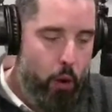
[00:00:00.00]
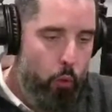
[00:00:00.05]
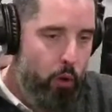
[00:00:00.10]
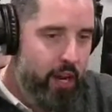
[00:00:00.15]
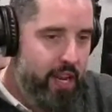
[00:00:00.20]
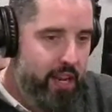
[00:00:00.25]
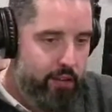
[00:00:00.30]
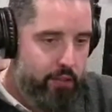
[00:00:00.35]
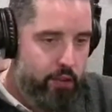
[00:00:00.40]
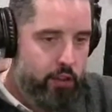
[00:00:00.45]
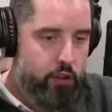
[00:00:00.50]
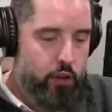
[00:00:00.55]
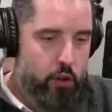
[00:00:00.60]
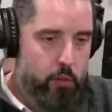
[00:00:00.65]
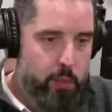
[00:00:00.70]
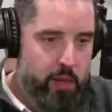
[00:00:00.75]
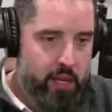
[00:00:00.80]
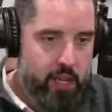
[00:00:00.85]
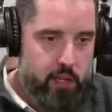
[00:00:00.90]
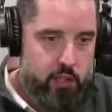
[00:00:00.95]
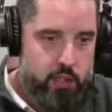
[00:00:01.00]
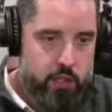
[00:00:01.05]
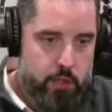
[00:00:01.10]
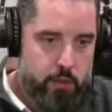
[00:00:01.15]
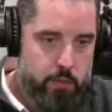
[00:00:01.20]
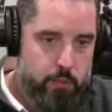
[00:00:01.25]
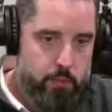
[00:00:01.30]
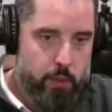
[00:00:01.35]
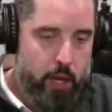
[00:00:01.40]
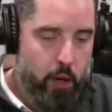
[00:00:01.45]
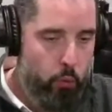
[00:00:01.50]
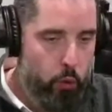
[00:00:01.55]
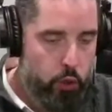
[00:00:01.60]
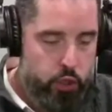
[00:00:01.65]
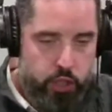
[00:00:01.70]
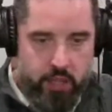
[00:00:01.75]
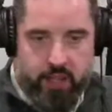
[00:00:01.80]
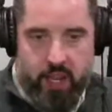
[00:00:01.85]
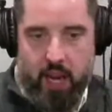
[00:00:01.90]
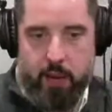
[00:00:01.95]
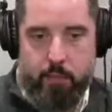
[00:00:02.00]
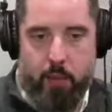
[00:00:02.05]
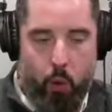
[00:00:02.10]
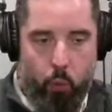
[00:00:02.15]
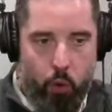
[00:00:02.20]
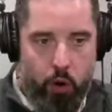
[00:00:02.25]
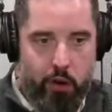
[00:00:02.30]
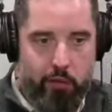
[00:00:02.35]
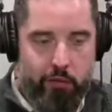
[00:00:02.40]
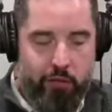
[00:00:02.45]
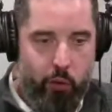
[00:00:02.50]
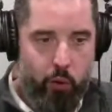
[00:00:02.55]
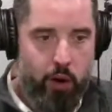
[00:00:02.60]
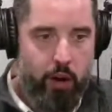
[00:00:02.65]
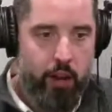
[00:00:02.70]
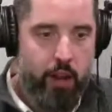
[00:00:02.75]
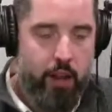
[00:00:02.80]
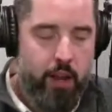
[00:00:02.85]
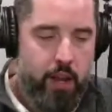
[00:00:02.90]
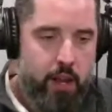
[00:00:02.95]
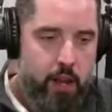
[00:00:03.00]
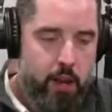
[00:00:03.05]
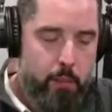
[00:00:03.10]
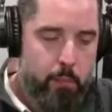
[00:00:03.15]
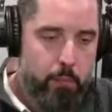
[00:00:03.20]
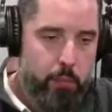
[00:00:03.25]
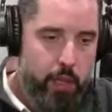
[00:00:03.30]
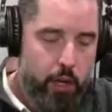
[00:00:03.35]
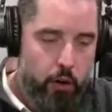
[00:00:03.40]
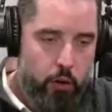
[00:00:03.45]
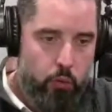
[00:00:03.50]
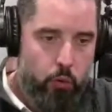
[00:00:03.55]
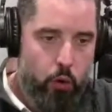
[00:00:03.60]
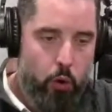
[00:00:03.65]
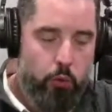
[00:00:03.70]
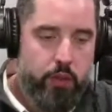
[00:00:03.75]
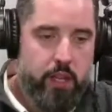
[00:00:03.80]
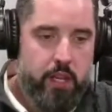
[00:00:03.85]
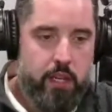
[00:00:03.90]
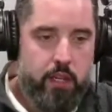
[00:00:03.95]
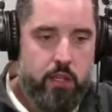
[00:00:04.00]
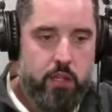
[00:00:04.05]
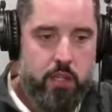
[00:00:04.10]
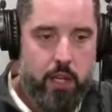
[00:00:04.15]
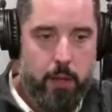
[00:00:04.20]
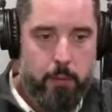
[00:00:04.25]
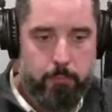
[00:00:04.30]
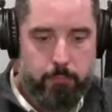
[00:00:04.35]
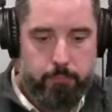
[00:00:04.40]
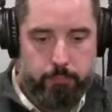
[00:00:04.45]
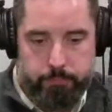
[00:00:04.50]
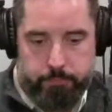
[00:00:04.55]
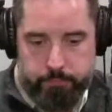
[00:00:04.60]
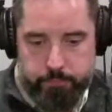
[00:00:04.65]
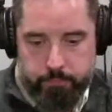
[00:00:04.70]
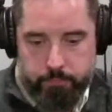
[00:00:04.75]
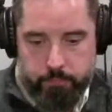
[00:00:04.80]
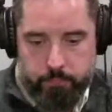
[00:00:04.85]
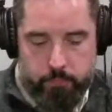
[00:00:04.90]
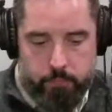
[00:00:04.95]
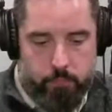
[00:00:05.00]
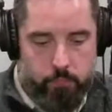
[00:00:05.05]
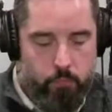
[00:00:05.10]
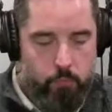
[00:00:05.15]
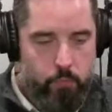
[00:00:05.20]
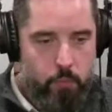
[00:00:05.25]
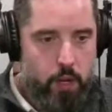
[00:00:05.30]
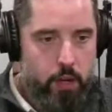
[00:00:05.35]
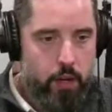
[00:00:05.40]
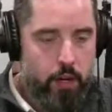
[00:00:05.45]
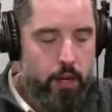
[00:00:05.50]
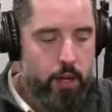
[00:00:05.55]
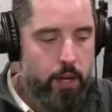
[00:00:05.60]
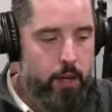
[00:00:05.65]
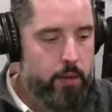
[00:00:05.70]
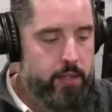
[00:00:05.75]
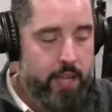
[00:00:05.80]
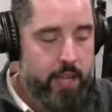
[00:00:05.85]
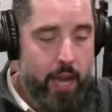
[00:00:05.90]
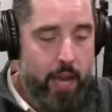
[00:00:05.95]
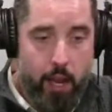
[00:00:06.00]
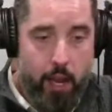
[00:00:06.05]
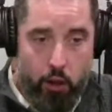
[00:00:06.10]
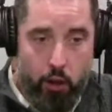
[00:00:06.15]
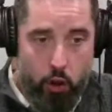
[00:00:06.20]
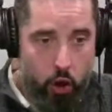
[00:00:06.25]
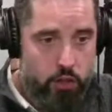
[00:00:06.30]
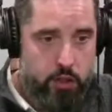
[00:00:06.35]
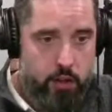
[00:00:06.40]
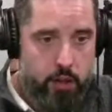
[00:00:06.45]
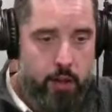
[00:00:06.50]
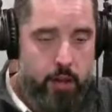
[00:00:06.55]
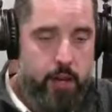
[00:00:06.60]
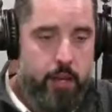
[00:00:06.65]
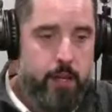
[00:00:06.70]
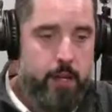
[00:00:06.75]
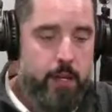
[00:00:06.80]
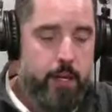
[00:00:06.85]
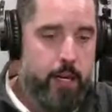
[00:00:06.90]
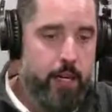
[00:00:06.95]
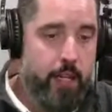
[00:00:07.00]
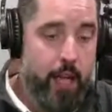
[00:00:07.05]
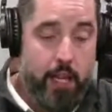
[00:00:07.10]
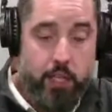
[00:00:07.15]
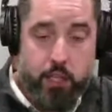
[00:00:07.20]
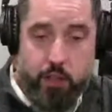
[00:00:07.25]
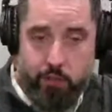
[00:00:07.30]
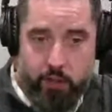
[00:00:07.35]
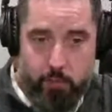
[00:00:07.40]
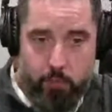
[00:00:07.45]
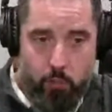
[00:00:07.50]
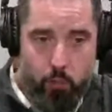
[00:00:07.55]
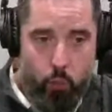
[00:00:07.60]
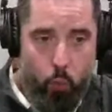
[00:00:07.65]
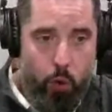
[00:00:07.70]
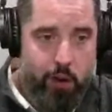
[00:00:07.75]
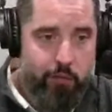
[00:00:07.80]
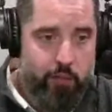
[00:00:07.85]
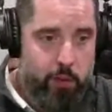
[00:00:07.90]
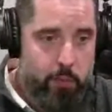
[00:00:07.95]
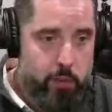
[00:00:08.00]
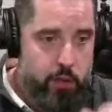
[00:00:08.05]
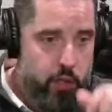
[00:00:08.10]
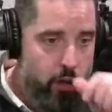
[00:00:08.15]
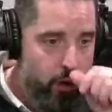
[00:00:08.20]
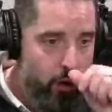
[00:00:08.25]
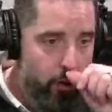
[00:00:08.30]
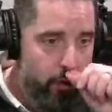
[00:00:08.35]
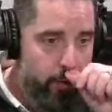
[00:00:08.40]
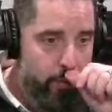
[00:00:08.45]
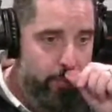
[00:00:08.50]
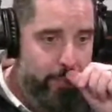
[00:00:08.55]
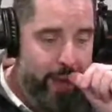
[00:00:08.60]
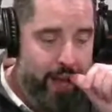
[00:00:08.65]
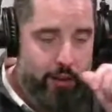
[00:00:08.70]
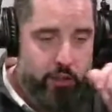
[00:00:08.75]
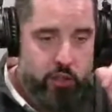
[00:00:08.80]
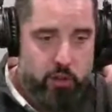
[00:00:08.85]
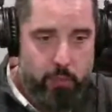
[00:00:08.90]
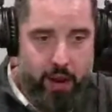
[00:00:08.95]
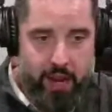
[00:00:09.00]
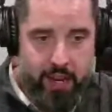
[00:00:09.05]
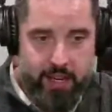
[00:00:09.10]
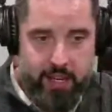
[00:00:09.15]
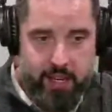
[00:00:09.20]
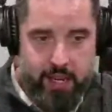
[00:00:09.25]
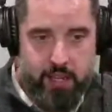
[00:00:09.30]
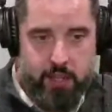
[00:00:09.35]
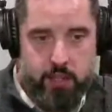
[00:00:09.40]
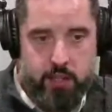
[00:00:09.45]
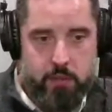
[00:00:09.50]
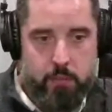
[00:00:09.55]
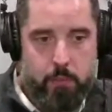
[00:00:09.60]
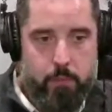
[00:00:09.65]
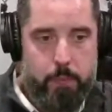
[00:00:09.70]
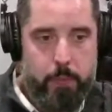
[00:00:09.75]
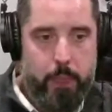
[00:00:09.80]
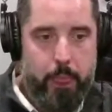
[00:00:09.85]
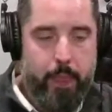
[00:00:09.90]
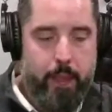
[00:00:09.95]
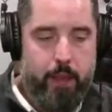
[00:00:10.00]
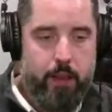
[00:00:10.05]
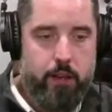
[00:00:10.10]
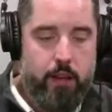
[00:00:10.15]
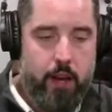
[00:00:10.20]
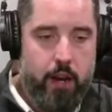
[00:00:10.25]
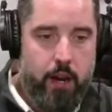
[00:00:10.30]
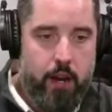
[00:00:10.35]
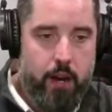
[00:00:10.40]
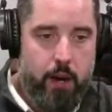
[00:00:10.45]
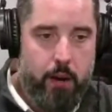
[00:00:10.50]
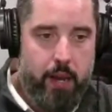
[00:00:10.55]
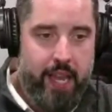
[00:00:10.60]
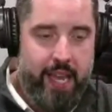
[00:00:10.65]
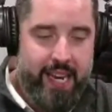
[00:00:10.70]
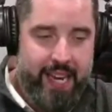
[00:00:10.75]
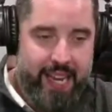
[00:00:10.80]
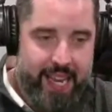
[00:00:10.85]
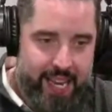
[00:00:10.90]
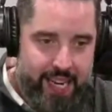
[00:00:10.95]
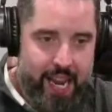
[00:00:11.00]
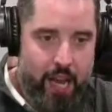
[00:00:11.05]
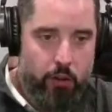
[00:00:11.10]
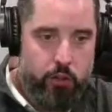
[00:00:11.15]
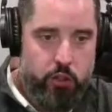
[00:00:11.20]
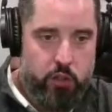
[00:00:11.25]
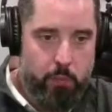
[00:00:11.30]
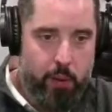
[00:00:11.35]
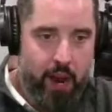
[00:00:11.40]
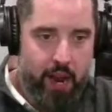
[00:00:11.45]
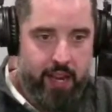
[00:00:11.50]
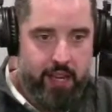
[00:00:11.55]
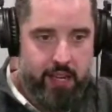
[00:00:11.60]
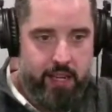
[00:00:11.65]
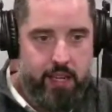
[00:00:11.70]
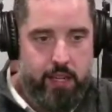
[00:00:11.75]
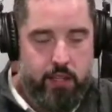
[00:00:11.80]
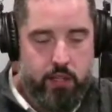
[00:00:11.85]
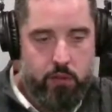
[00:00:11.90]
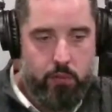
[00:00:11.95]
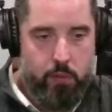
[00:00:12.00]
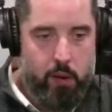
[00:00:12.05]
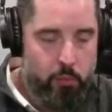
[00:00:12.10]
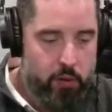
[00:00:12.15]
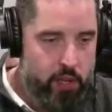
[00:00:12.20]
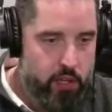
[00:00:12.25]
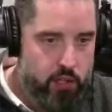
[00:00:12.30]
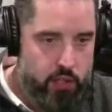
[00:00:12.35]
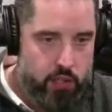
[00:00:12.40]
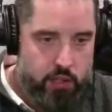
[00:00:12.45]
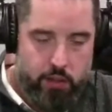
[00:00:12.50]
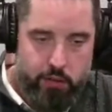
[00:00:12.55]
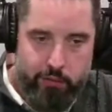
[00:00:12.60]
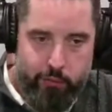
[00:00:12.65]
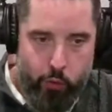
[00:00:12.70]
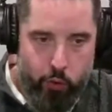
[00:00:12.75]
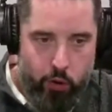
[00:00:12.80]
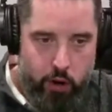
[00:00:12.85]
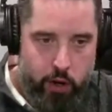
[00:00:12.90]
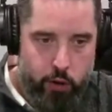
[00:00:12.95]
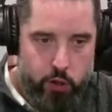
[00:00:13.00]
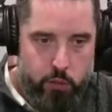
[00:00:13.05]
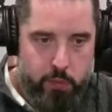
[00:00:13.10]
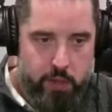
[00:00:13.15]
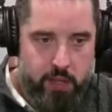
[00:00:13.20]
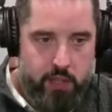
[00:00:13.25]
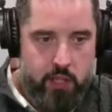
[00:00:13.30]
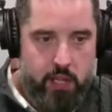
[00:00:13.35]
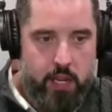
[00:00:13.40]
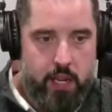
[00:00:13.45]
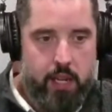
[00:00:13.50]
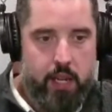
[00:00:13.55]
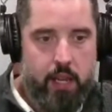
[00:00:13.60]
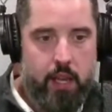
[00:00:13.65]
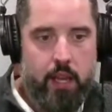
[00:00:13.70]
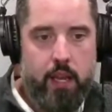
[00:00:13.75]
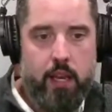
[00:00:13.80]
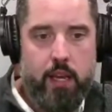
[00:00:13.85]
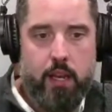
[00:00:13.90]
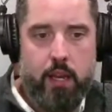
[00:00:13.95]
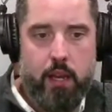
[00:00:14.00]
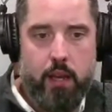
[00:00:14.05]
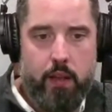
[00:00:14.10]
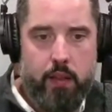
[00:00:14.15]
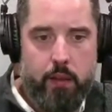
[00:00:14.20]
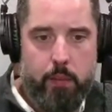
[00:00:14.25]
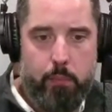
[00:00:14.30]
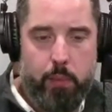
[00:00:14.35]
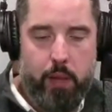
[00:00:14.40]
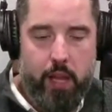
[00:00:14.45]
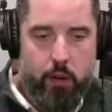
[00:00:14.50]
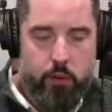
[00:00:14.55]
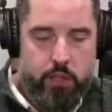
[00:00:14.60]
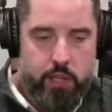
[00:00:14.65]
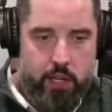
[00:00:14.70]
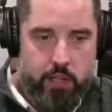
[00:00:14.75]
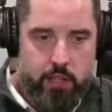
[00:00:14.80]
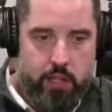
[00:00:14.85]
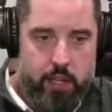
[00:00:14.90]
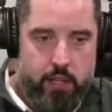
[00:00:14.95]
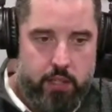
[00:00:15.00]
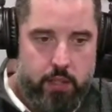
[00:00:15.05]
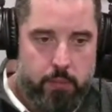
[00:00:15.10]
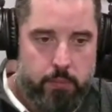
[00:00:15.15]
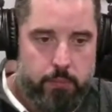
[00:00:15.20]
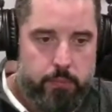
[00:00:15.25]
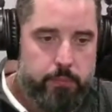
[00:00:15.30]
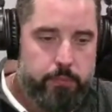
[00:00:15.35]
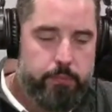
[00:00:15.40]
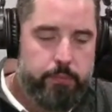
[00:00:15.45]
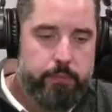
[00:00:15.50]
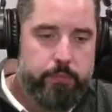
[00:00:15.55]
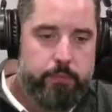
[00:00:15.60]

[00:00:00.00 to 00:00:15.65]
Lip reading: And I want to give it to you because I don't want you to take my word for it. Plato wrote these dialogues, lots of them. One of them is called Alcibiades. And in Alcibiades, remember this is in the 400s BC, Plato says this.